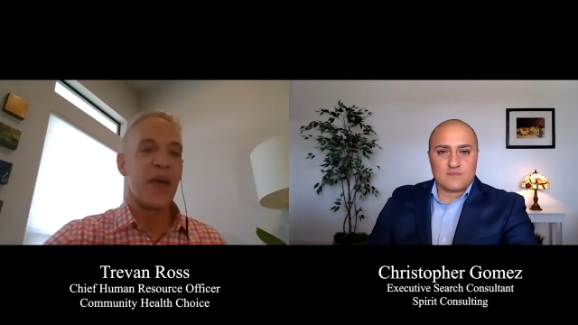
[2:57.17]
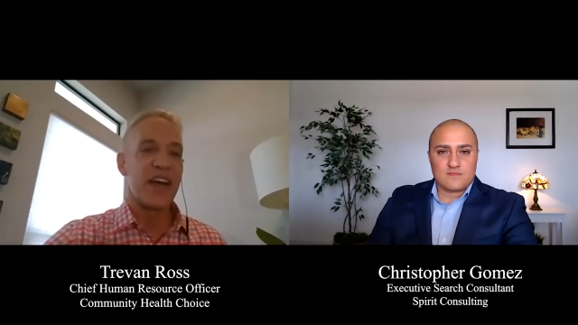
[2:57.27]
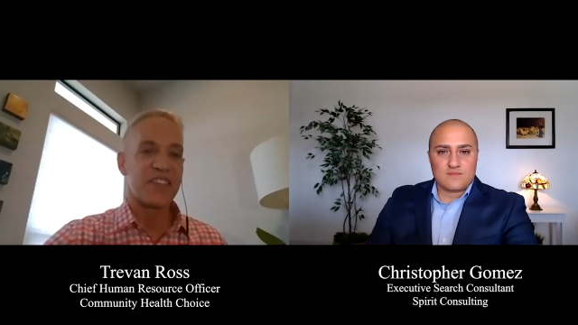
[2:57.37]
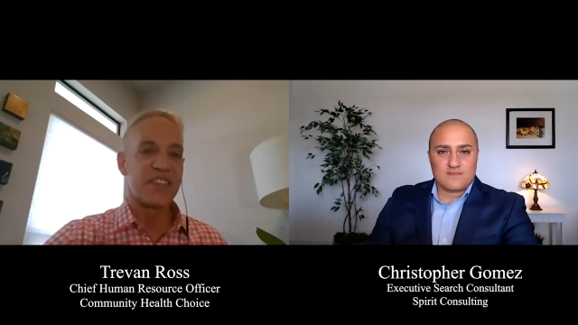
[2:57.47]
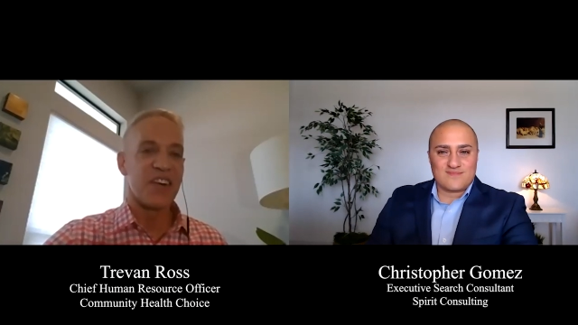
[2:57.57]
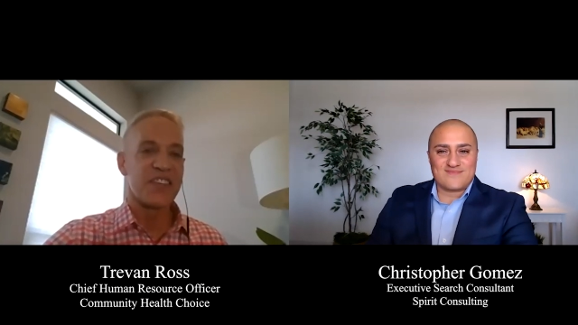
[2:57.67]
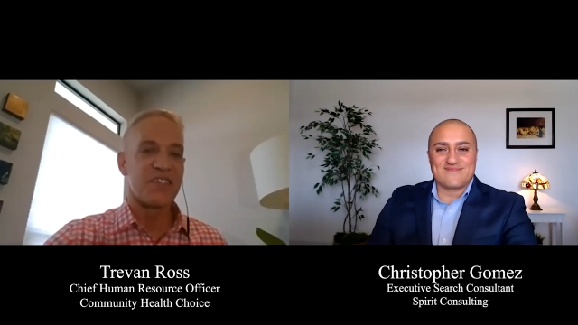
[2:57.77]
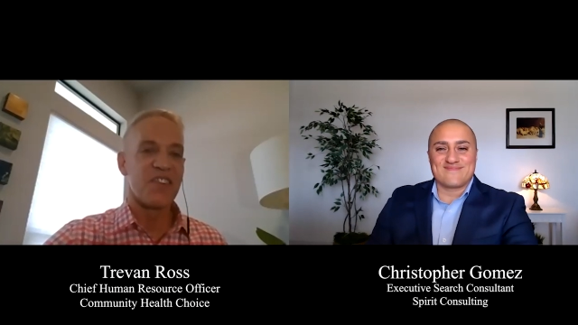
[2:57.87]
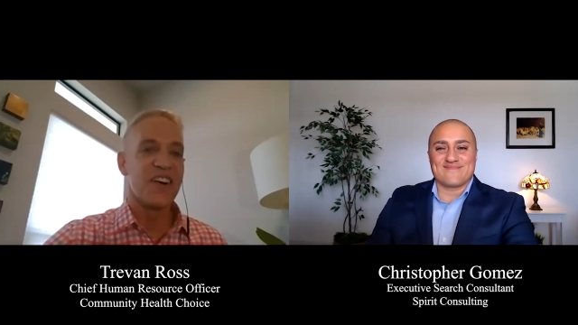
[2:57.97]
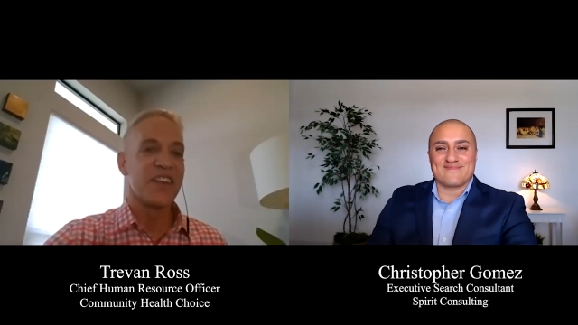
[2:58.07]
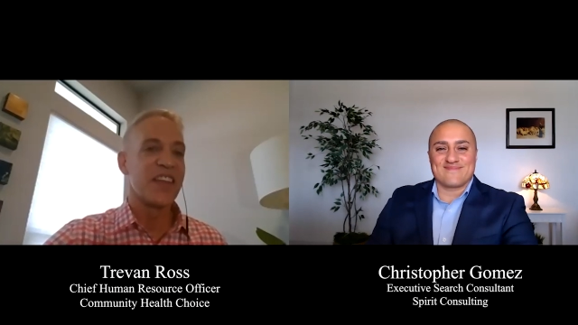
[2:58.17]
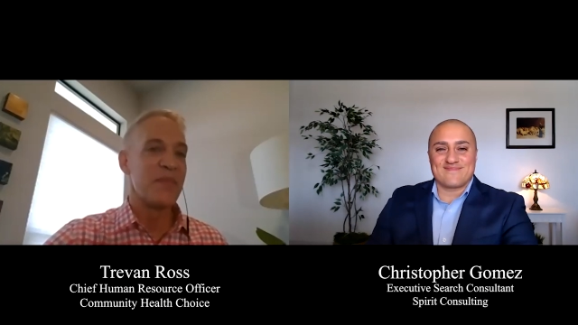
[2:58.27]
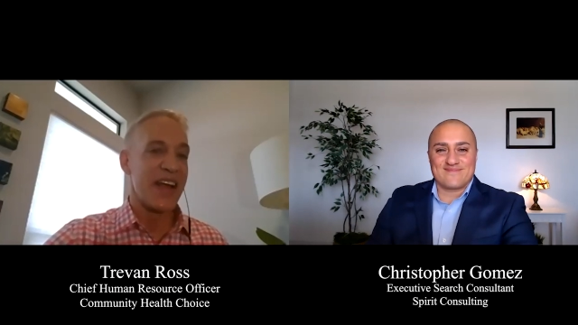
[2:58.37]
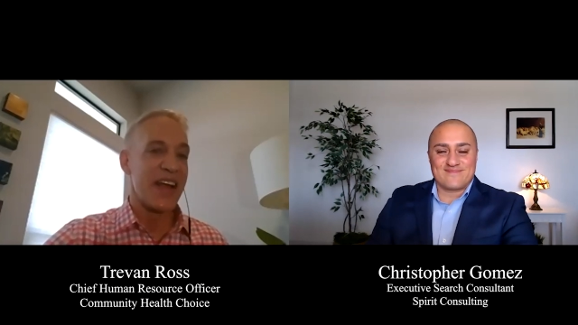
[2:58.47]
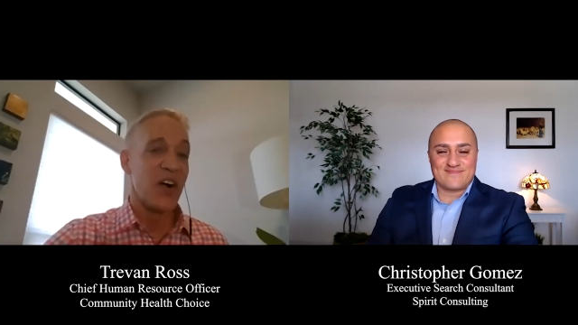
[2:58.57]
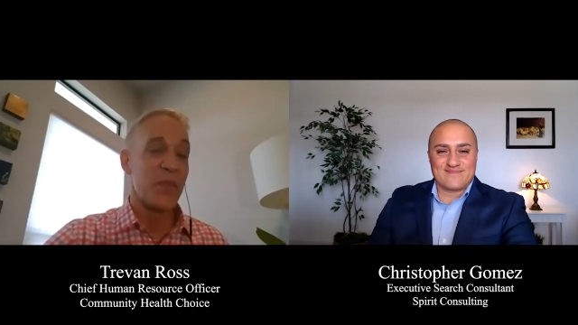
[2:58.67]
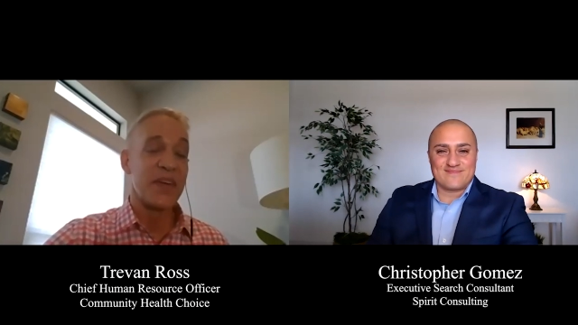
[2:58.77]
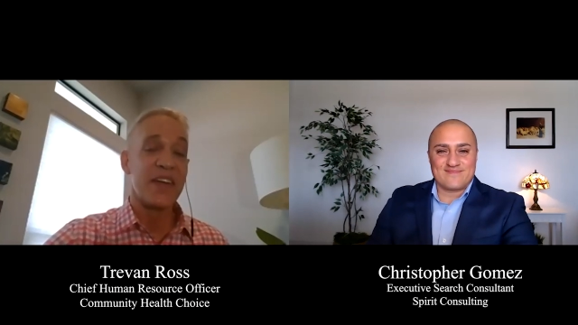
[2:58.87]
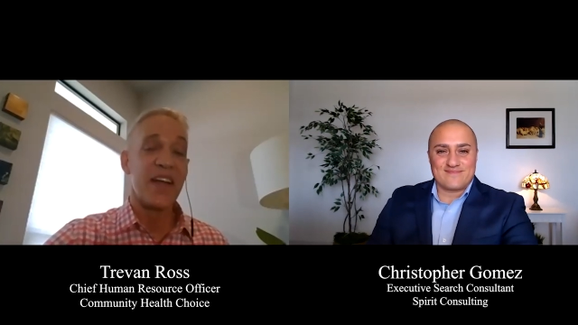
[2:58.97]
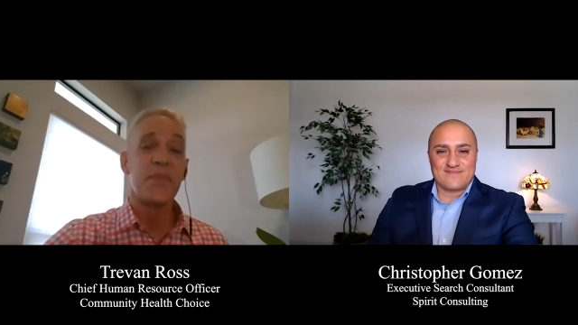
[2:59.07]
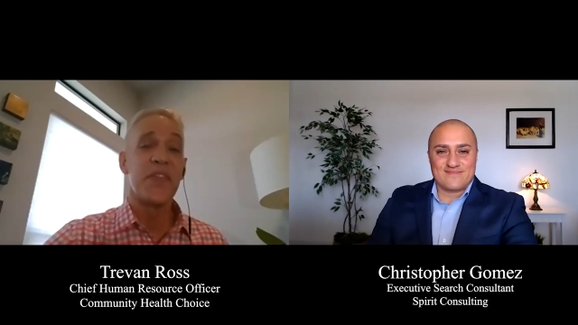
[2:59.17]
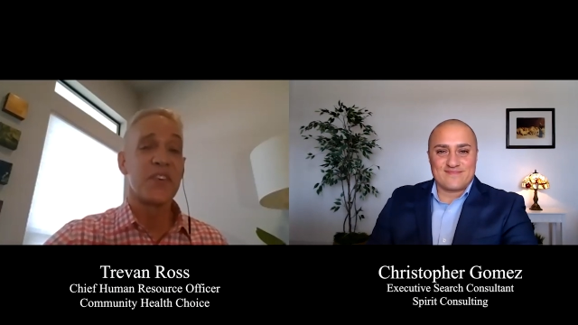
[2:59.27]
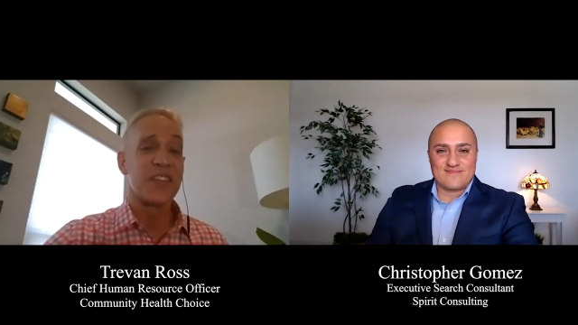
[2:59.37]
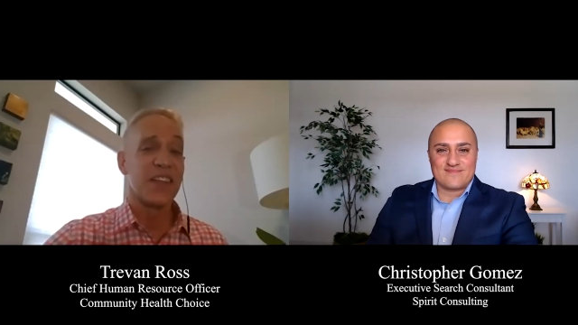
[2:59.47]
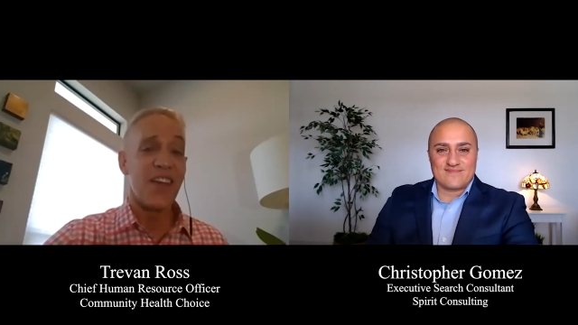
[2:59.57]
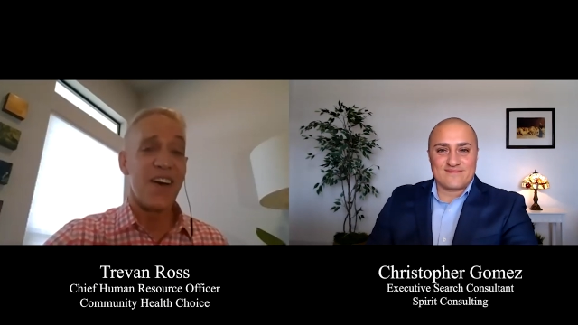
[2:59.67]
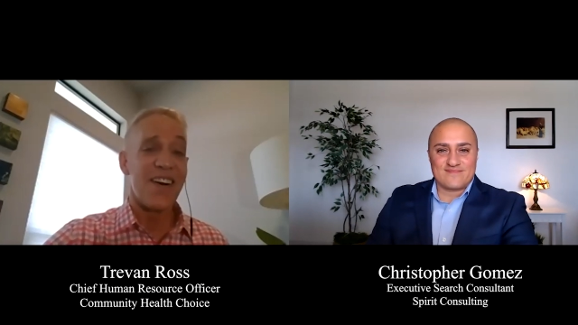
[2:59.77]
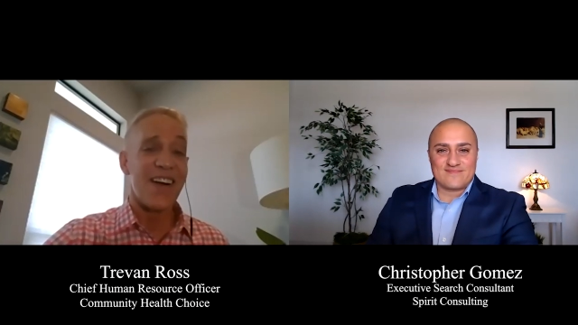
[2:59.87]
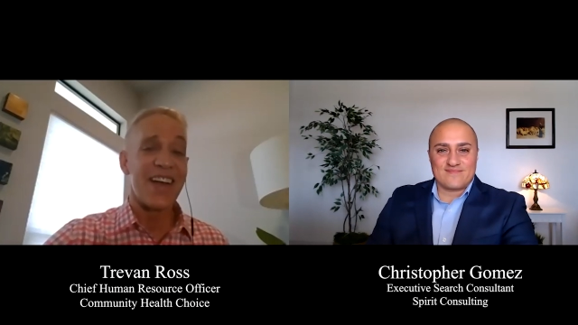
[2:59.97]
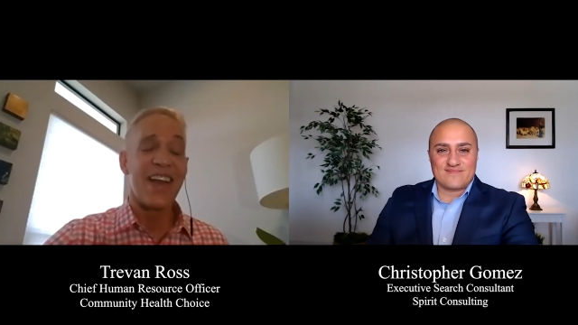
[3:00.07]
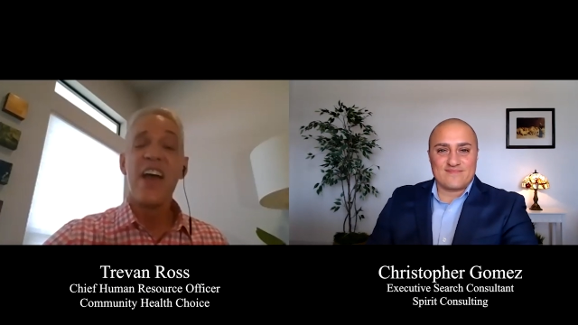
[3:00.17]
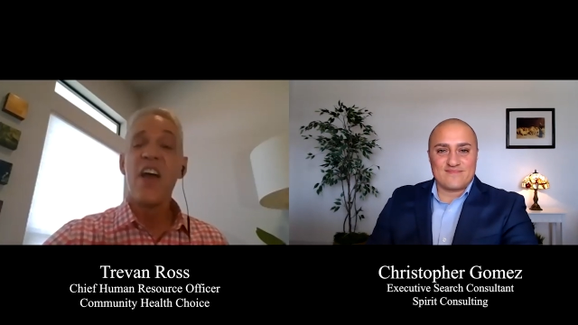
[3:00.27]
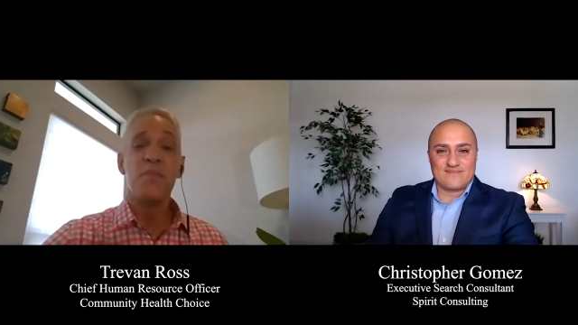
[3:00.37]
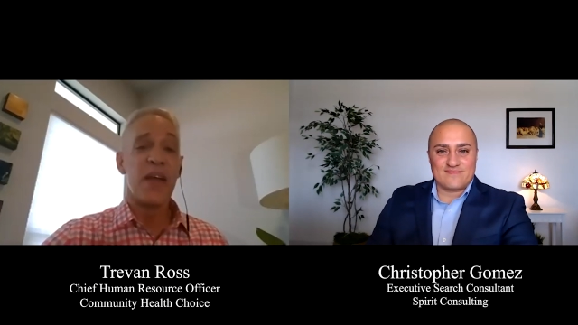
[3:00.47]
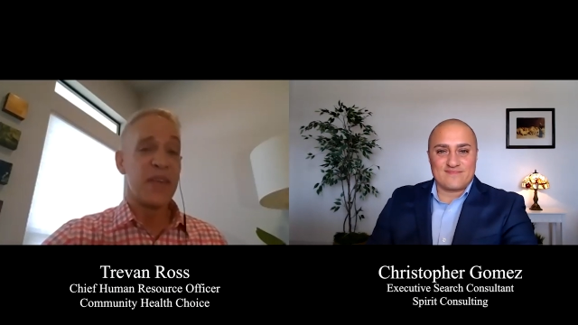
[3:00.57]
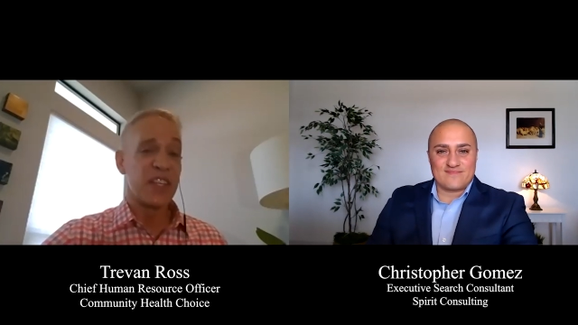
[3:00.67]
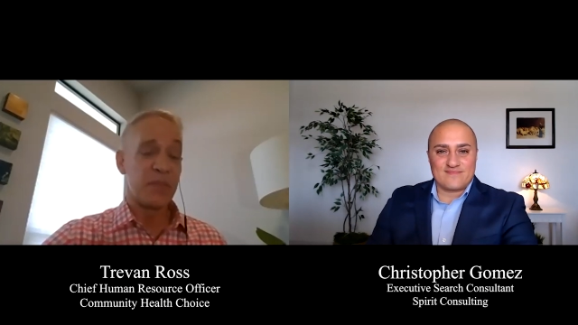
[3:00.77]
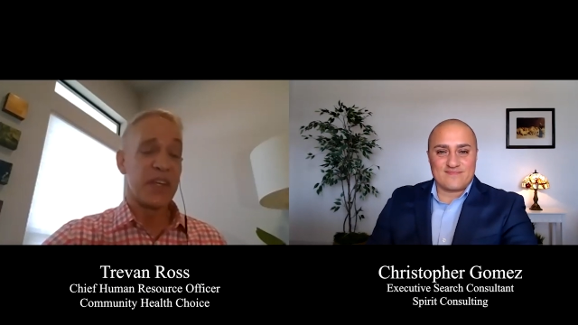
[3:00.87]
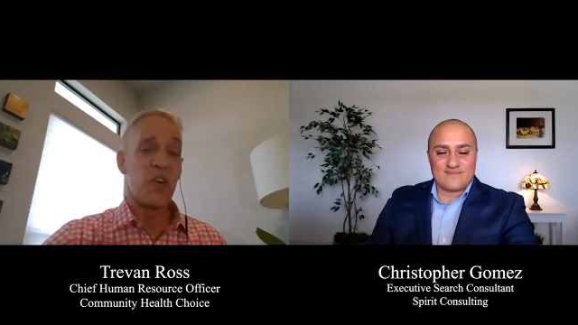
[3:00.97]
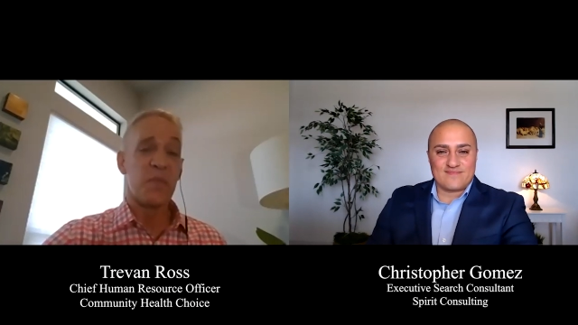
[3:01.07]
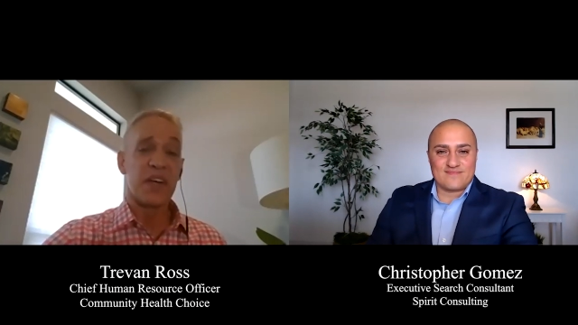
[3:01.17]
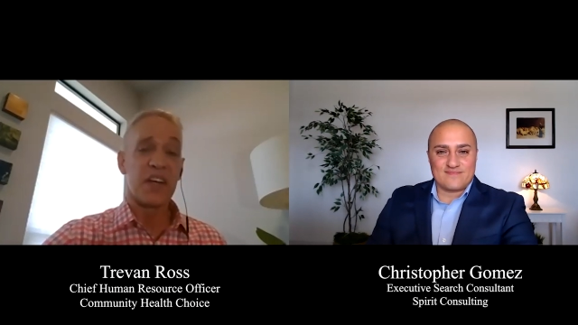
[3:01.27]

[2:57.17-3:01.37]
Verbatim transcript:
Speaker 1: past a restaurant that may have opened up and there's a line, maybe it's been open a